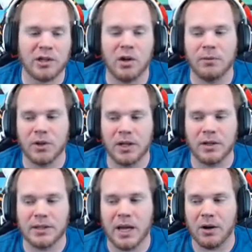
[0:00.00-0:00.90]
everything in the
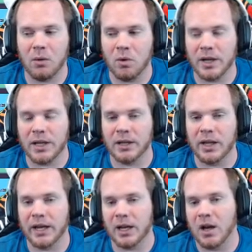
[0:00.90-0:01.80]
town, I want to get
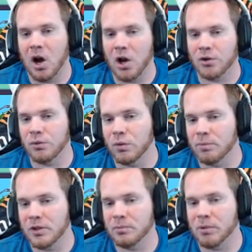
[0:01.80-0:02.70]
like 100
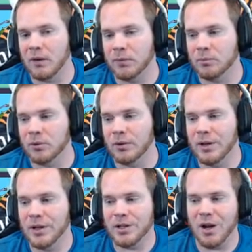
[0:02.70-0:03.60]
rupees preferable.
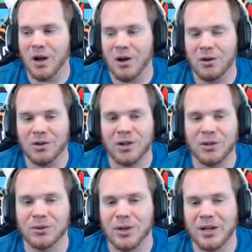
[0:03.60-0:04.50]
Yo,
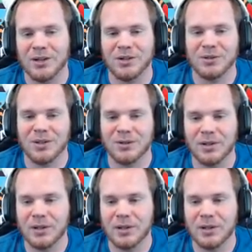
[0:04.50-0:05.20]
Dracul, how you doing, dude?